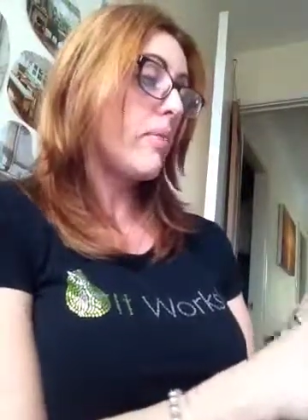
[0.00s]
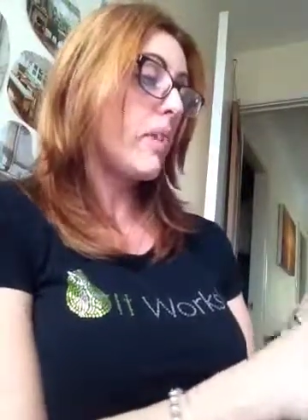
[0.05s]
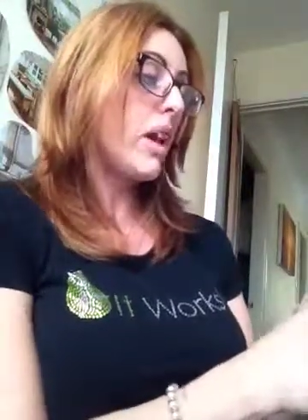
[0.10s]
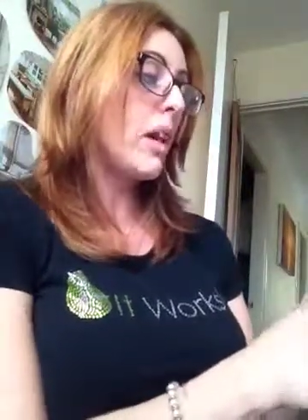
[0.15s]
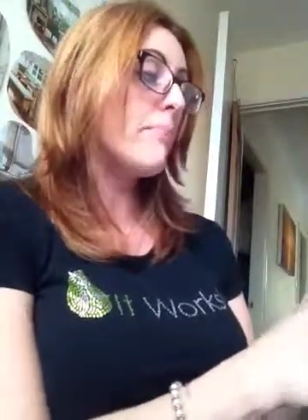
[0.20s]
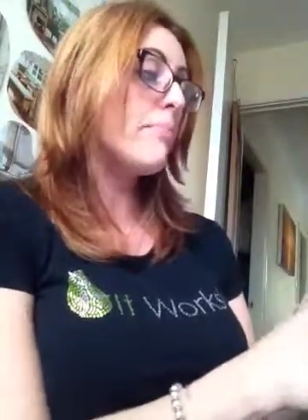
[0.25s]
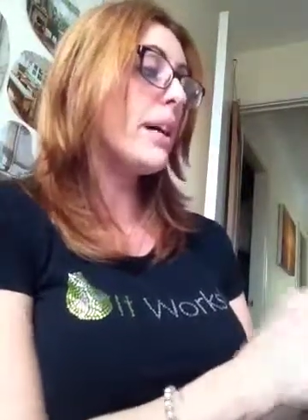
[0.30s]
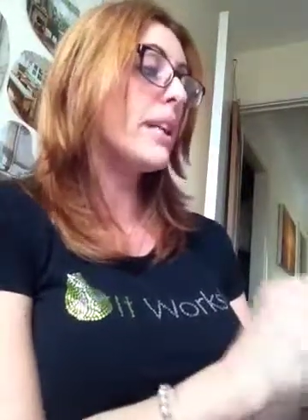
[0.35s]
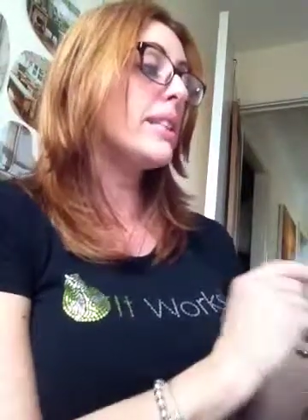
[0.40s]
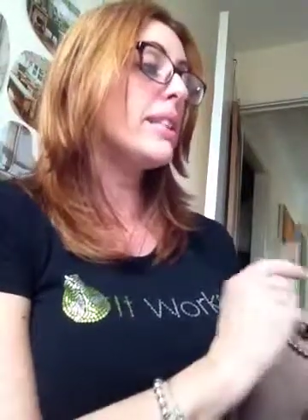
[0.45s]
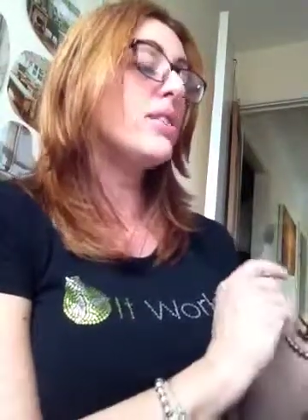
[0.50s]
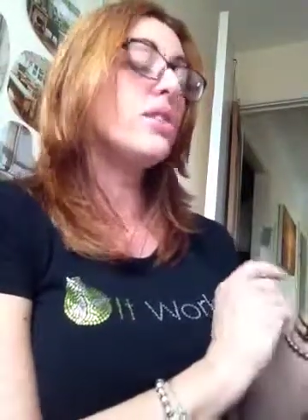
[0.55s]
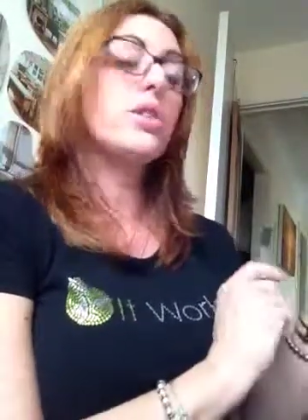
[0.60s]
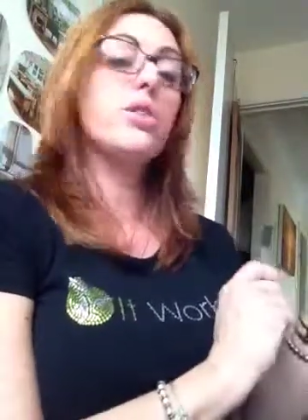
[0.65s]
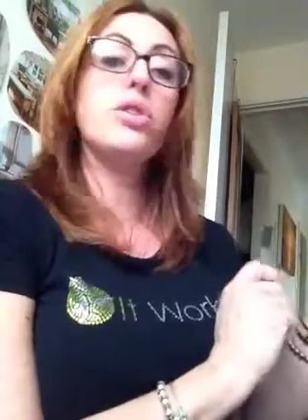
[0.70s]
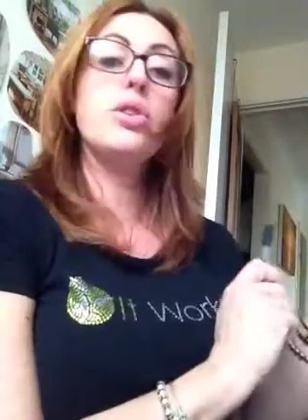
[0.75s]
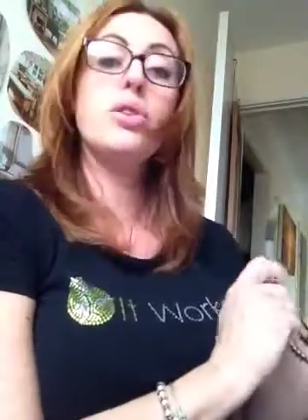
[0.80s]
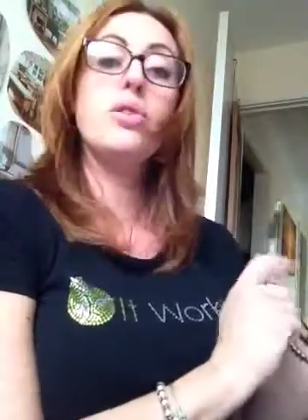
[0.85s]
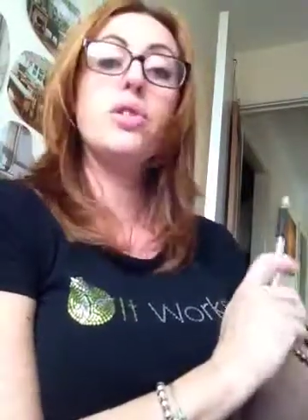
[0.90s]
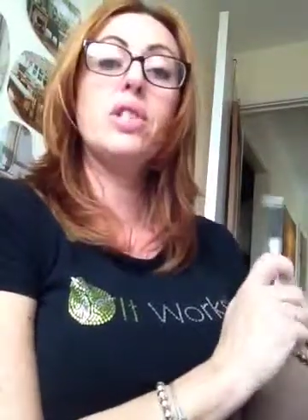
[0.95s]
and Mandy's
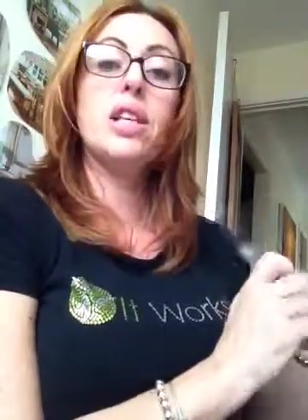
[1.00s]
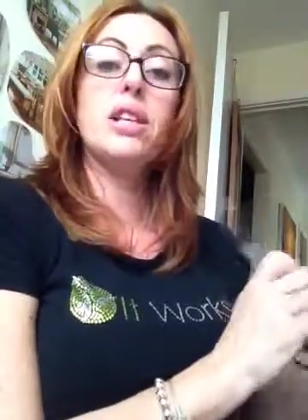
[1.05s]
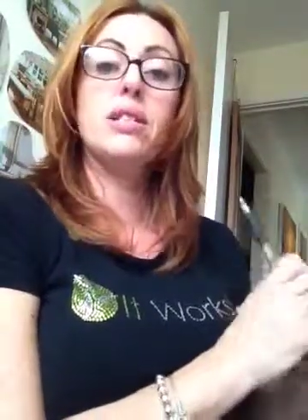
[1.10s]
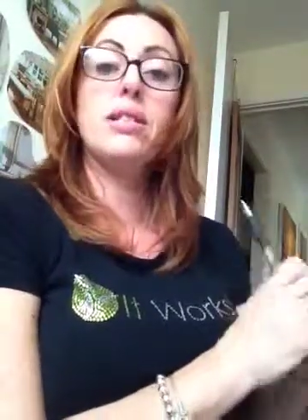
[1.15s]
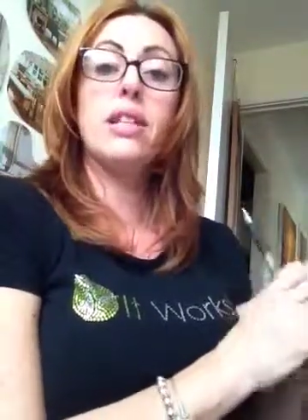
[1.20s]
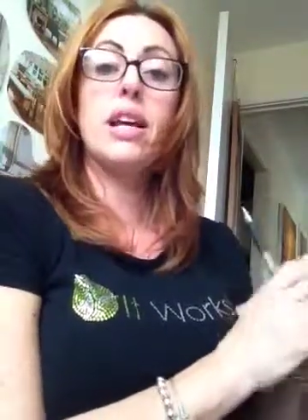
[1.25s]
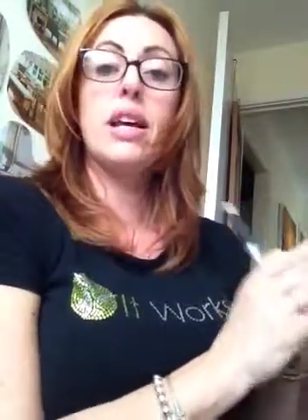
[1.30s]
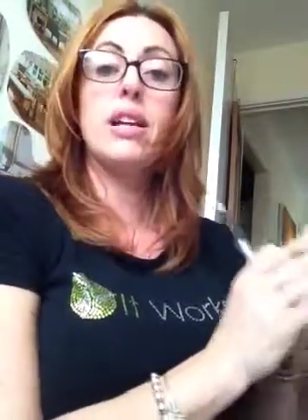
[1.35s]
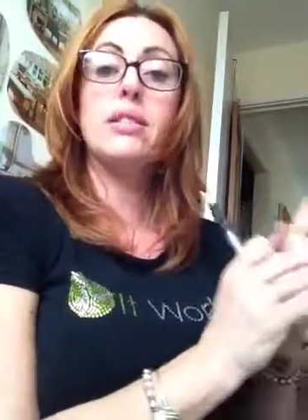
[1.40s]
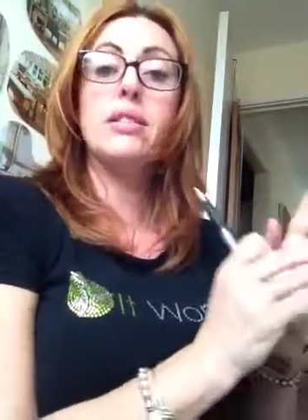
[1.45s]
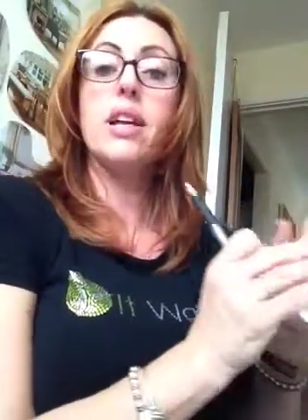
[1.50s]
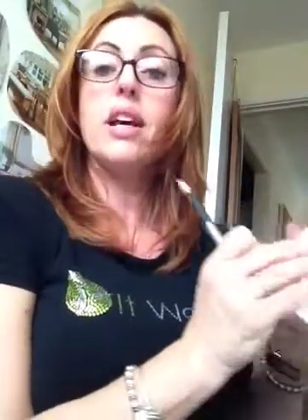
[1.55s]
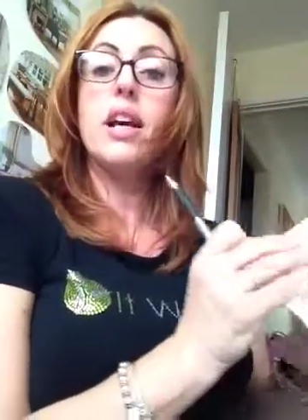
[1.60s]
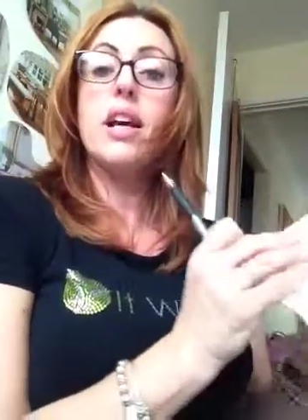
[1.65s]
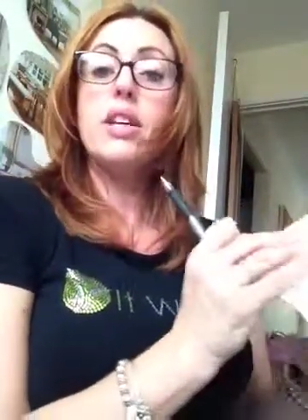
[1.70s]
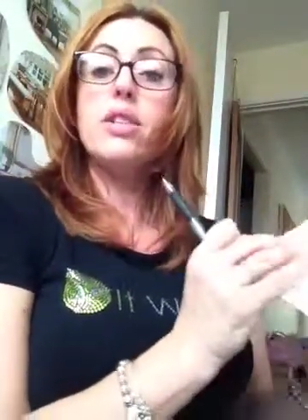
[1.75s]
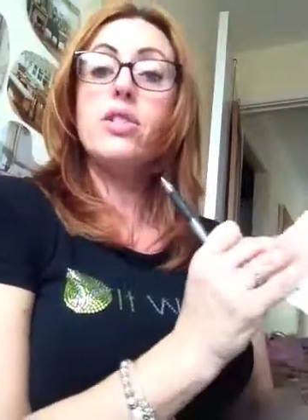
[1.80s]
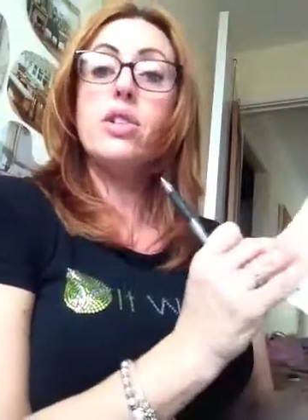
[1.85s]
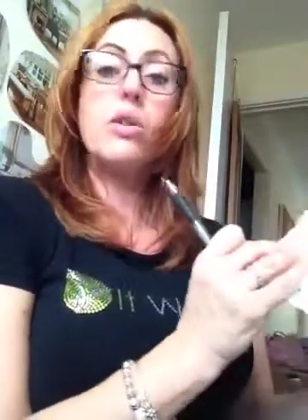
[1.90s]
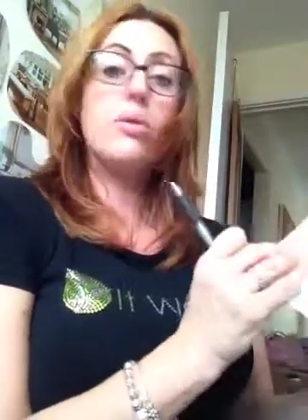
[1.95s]
at 266.
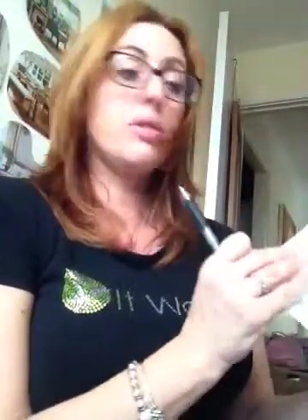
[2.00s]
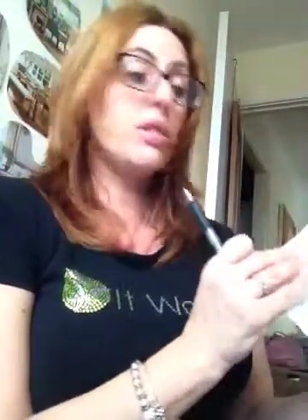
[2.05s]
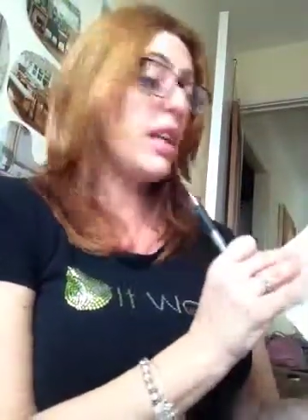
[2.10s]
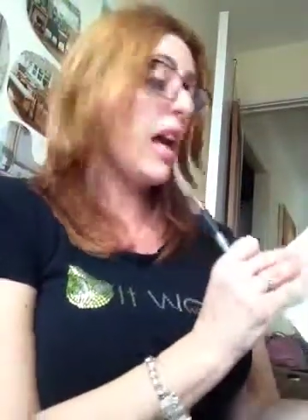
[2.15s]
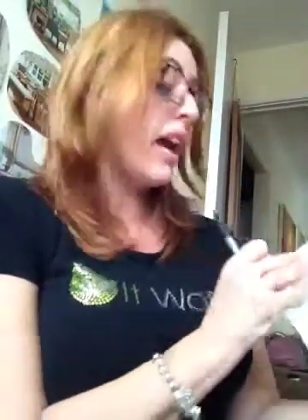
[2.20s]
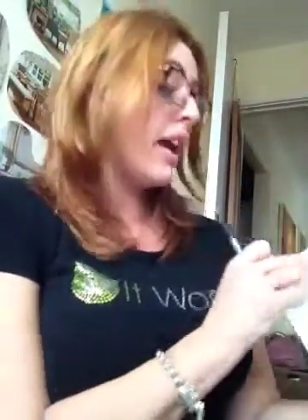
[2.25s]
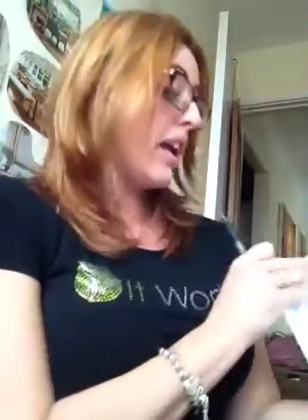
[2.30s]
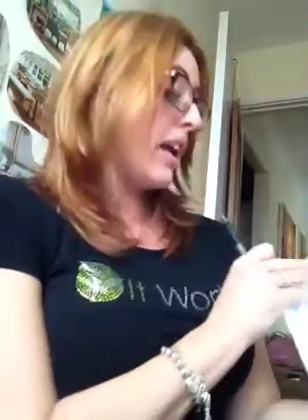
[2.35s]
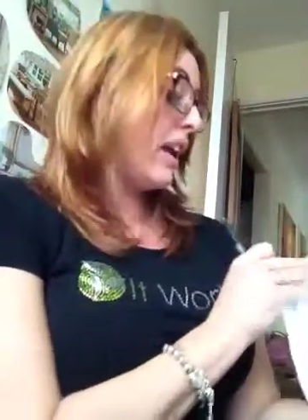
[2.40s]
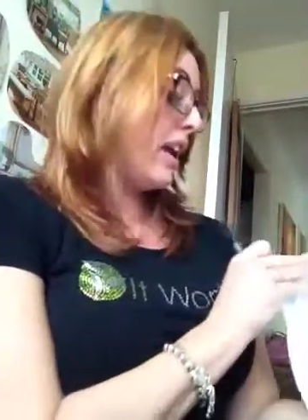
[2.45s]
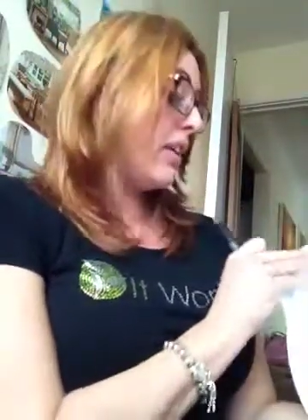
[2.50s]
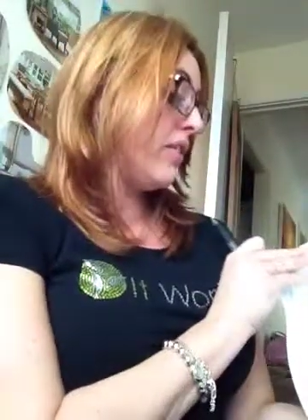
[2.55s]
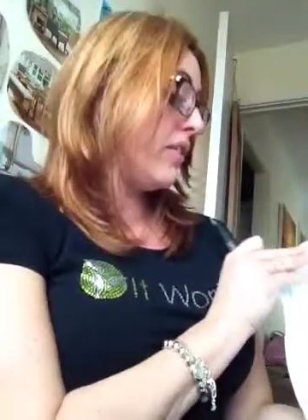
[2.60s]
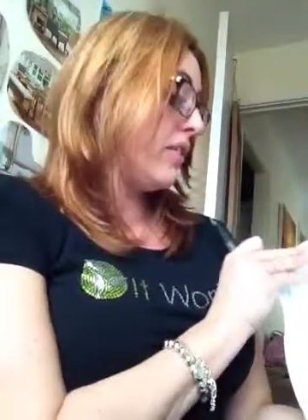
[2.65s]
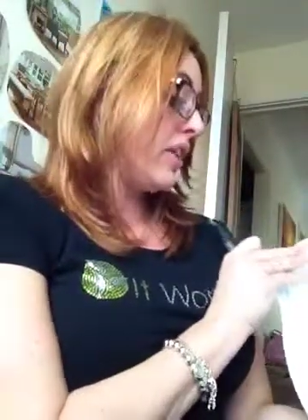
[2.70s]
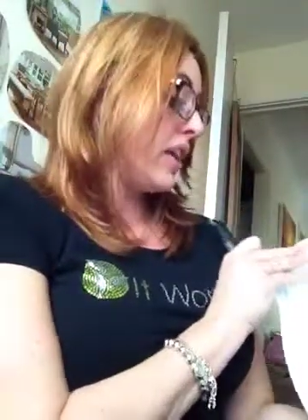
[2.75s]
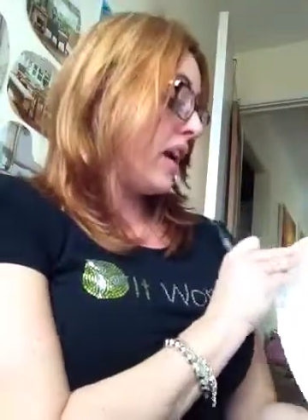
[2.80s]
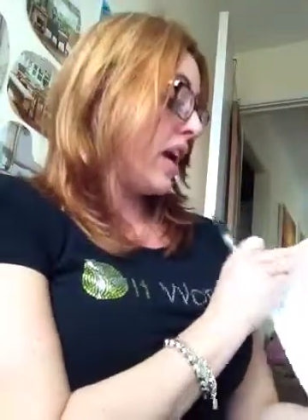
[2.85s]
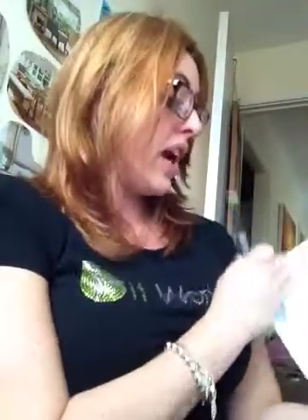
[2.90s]
So Dave,